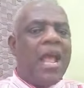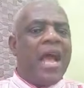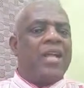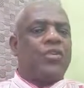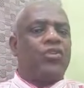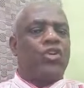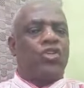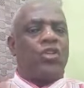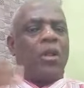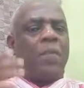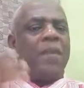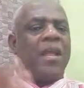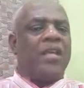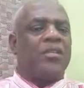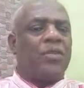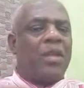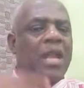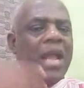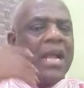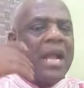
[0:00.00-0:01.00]
I choose to bless
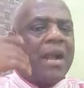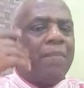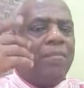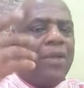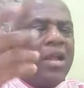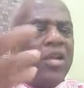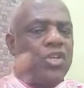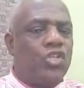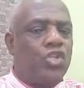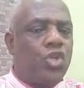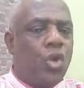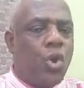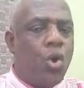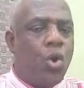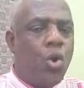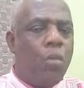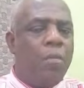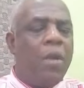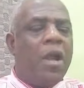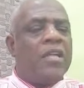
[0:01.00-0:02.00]
you like I blessed
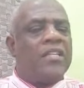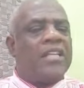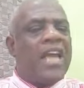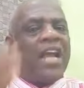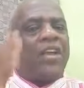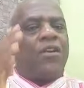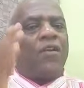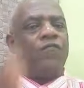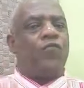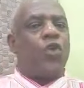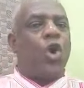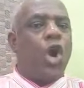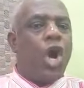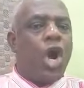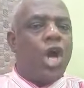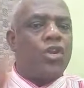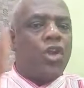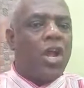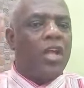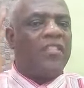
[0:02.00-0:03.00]
Job. Child of
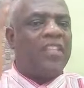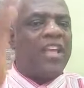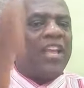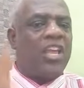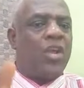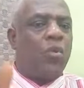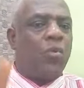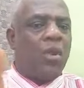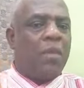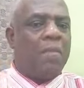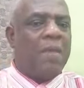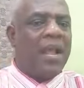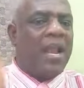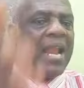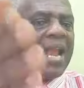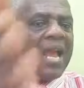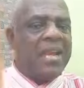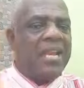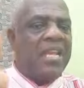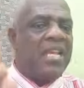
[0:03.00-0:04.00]
God, don't think you will remain
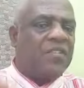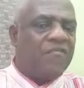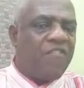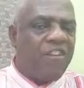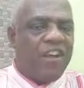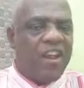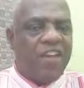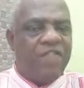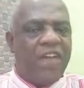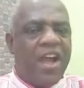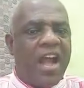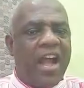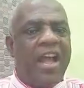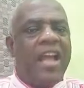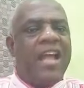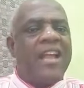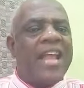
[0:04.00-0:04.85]
like this forever.